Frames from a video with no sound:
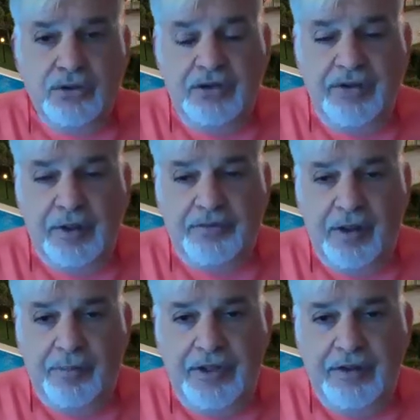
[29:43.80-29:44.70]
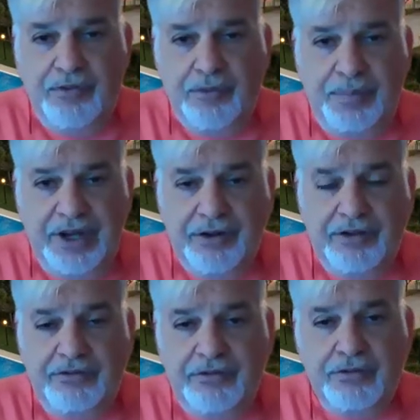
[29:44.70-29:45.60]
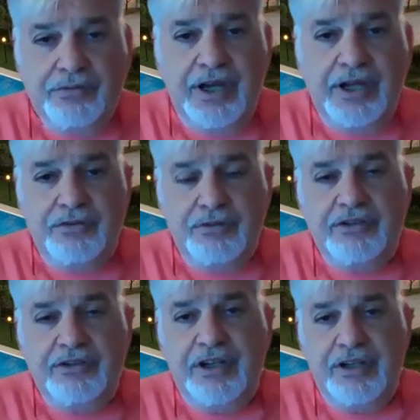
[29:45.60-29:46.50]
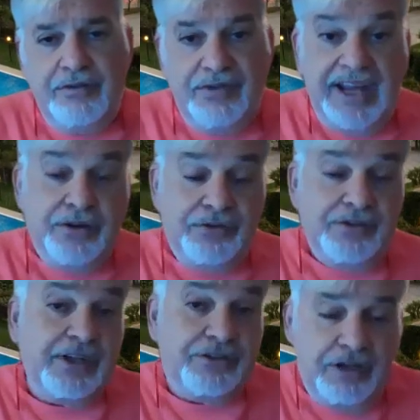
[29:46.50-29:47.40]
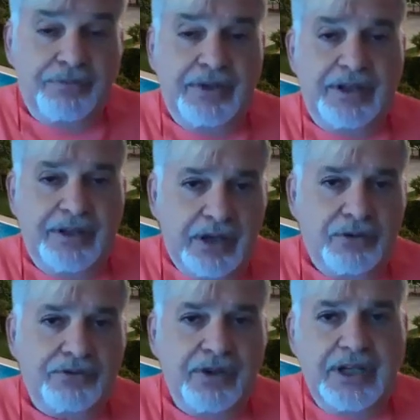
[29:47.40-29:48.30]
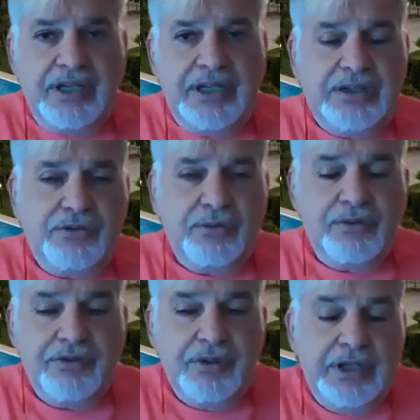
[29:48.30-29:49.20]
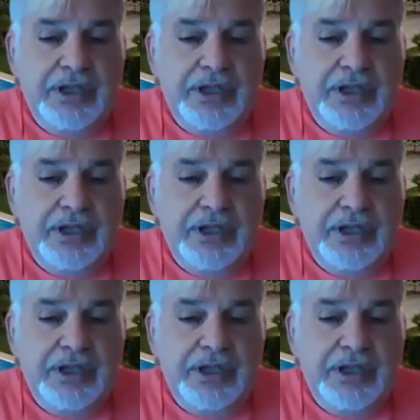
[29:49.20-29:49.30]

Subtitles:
to develop something for parents to try to instill values in the children. They also need the tools.